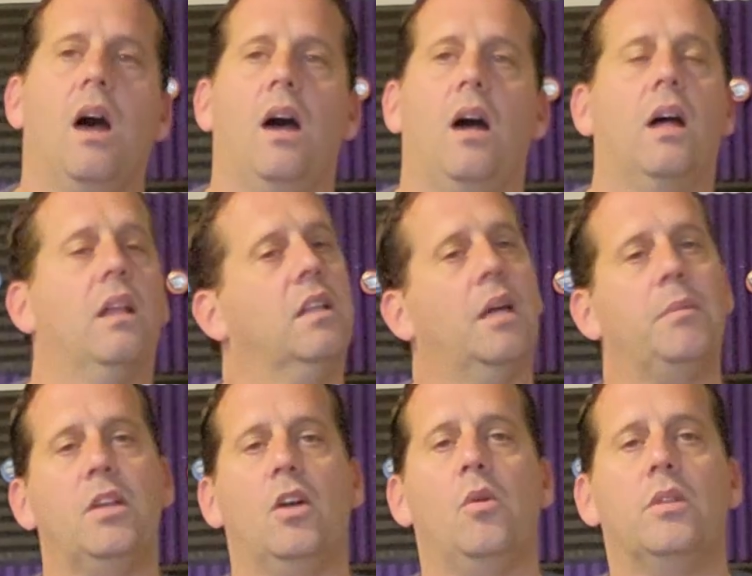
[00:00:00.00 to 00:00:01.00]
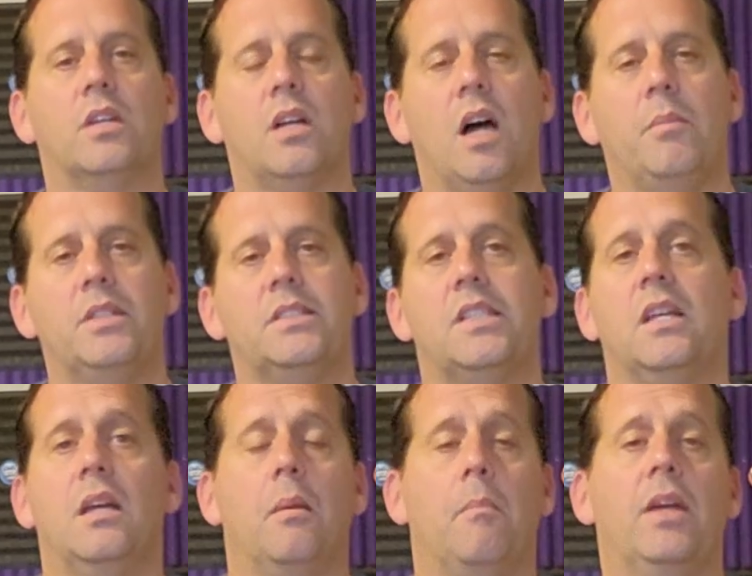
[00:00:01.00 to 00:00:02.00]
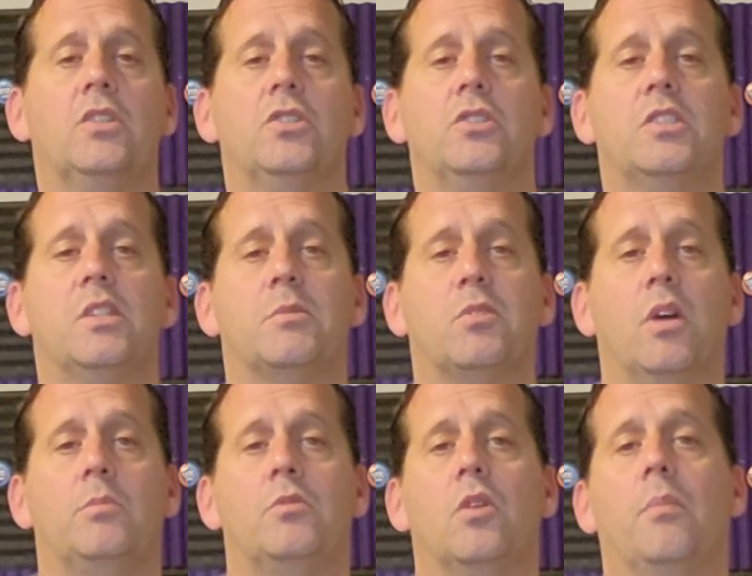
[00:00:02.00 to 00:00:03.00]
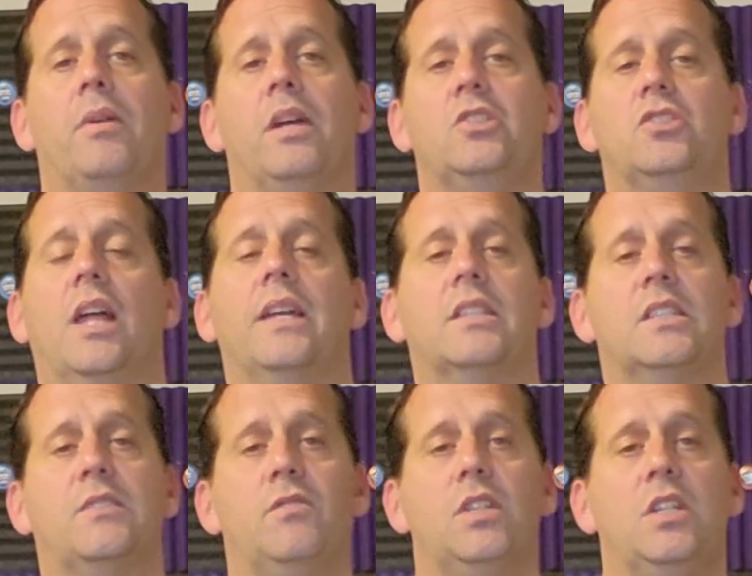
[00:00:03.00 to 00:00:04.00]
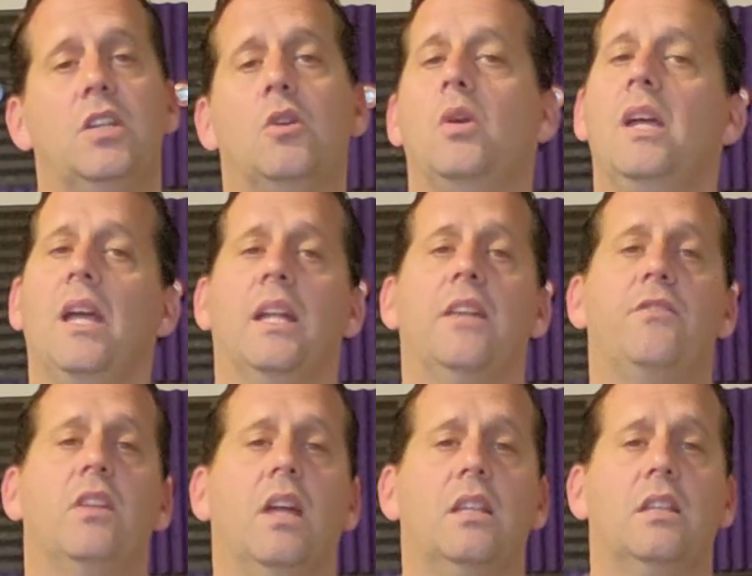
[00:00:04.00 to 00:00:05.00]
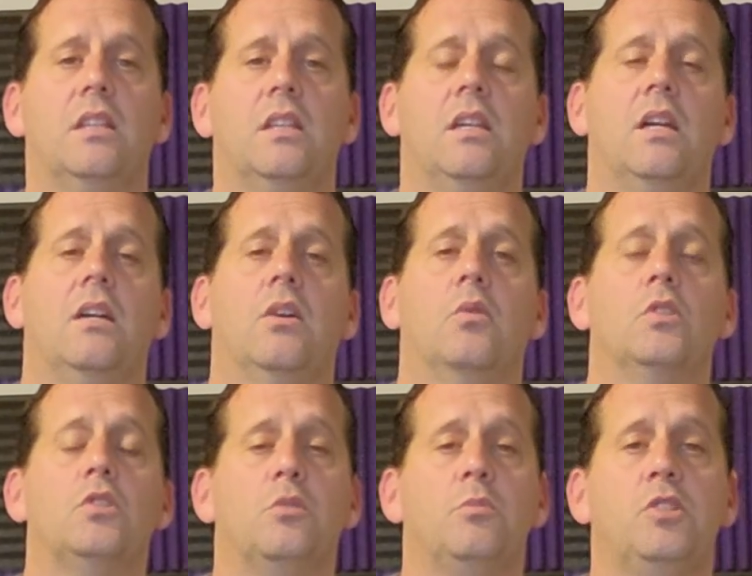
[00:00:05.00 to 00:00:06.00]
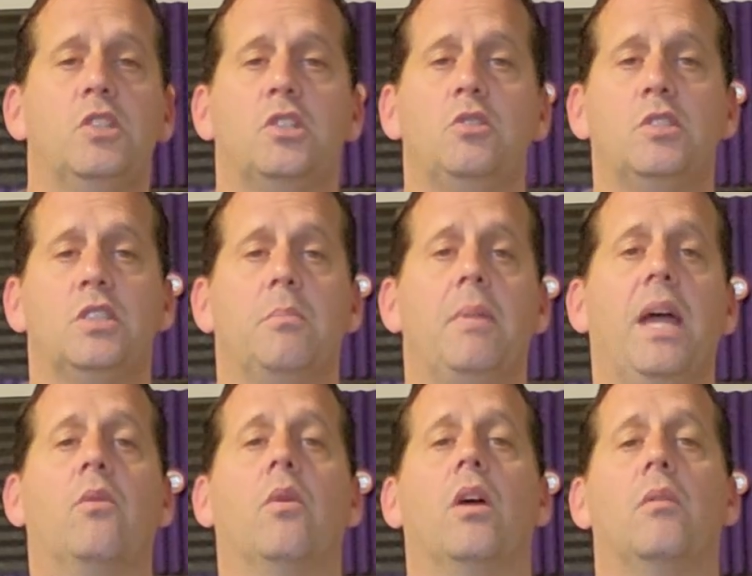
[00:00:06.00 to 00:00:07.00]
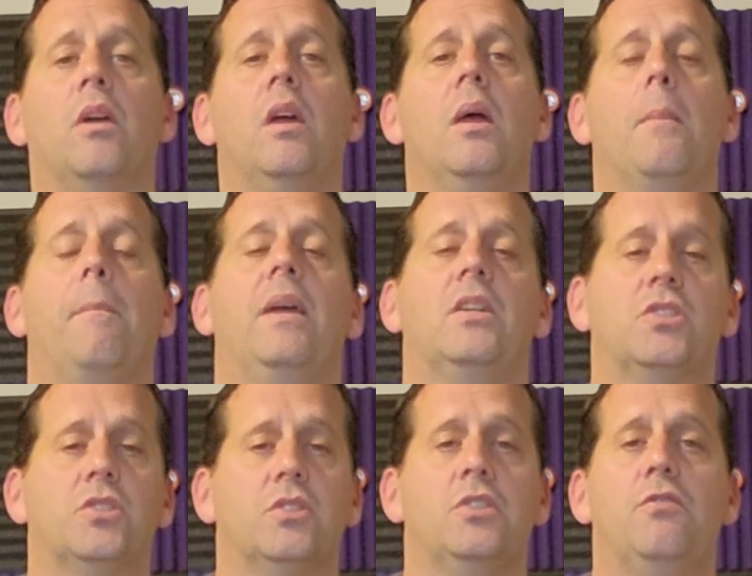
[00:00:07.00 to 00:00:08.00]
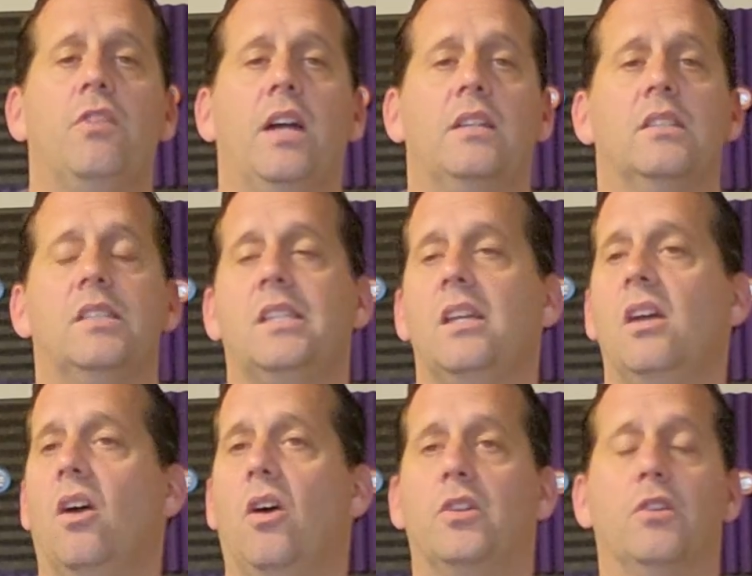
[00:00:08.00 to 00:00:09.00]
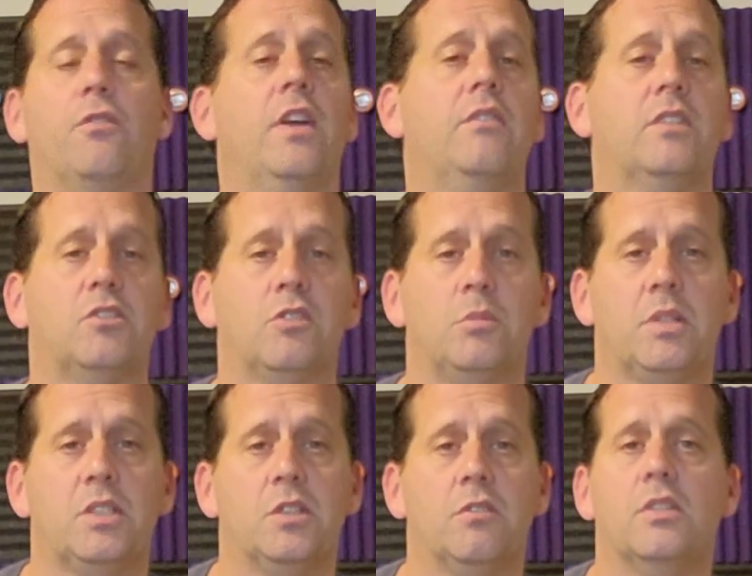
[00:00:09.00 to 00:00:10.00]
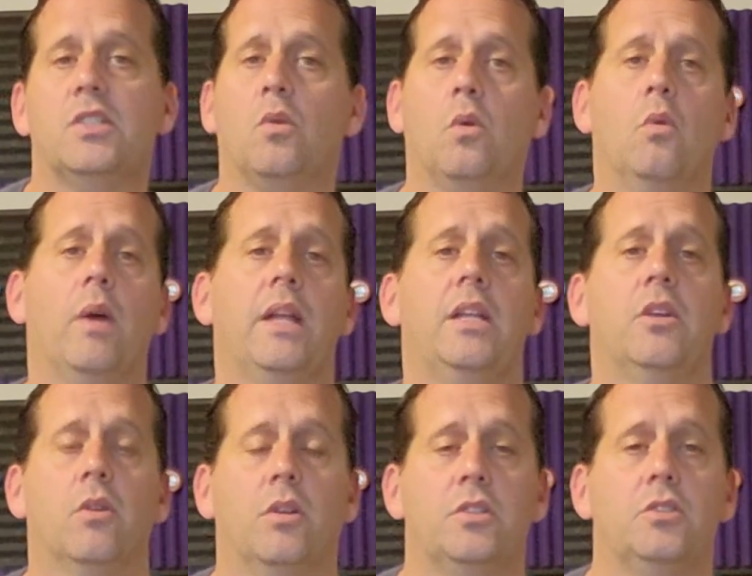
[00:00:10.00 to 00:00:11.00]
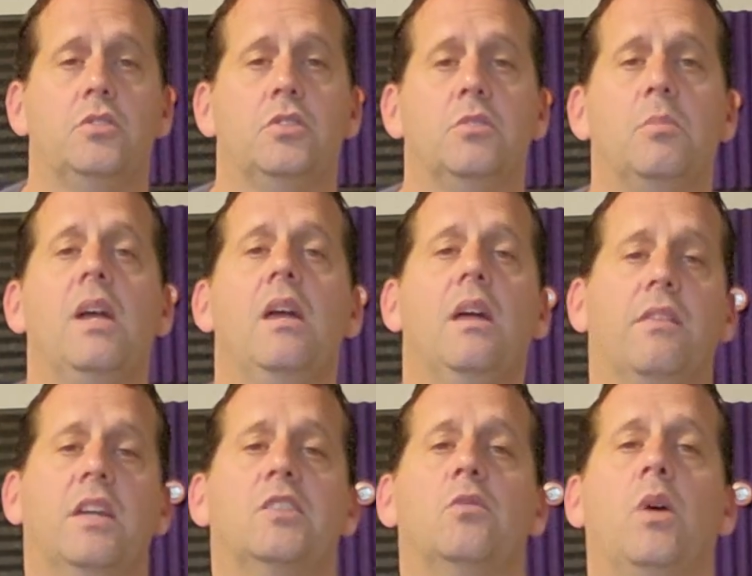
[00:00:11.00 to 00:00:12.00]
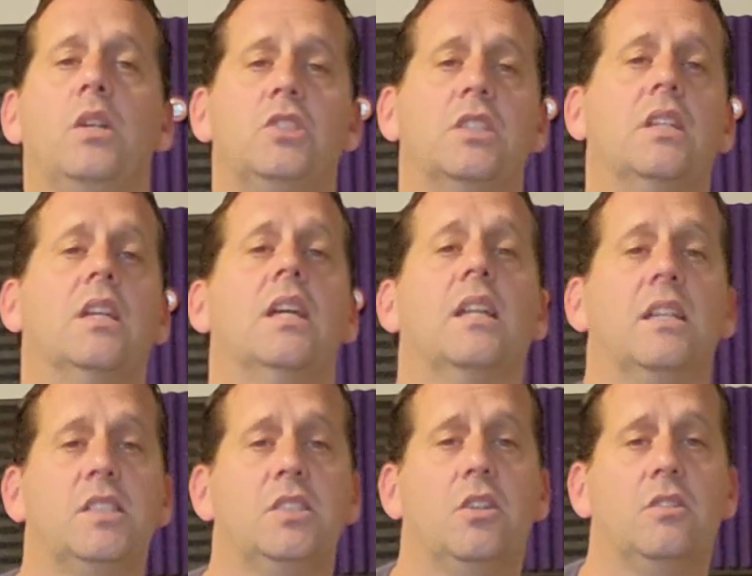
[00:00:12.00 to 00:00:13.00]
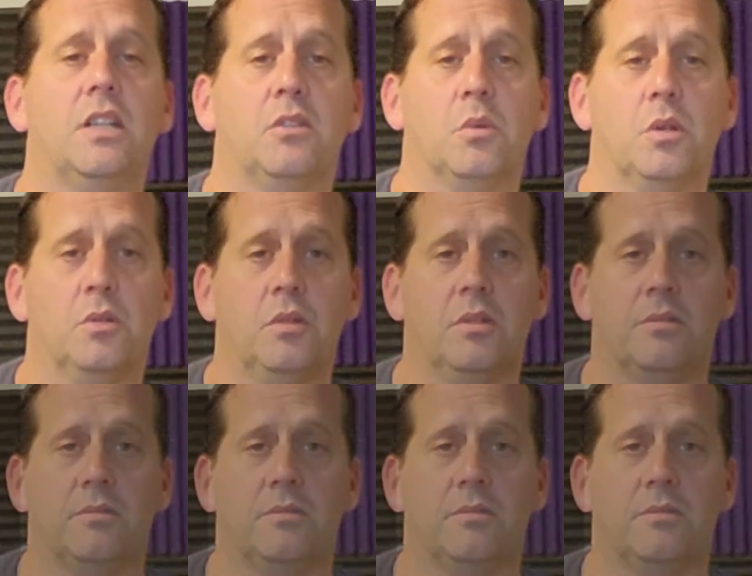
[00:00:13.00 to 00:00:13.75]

Let me know in the comments. Make sure you subscribe to our page, like this video, and if you like the original music used in the background, make sure you find us on your favorite streaming service or right here on YouTube. Thanks for watching, and I'll see you all down the road.